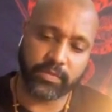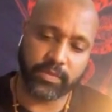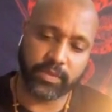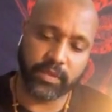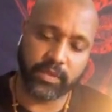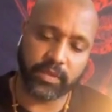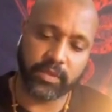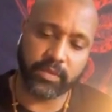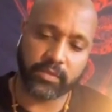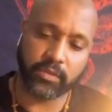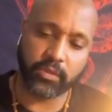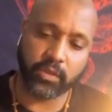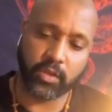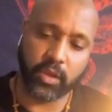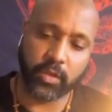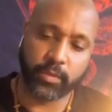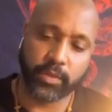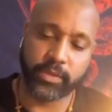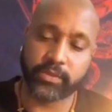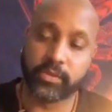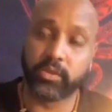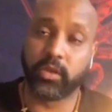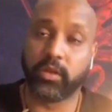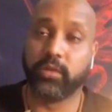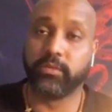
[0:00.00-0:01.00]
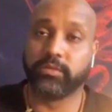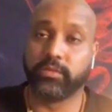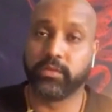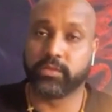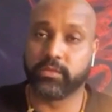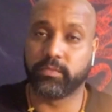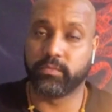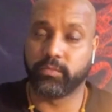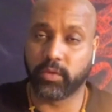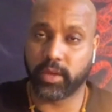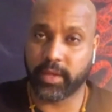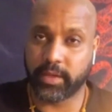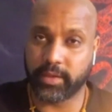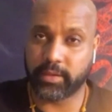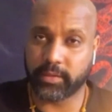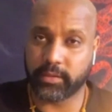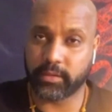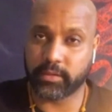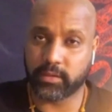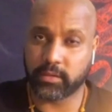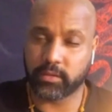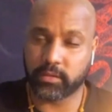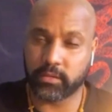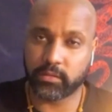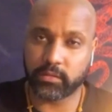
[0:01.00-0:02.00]
in almost all of his
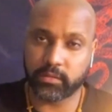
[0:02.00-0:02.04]
writings.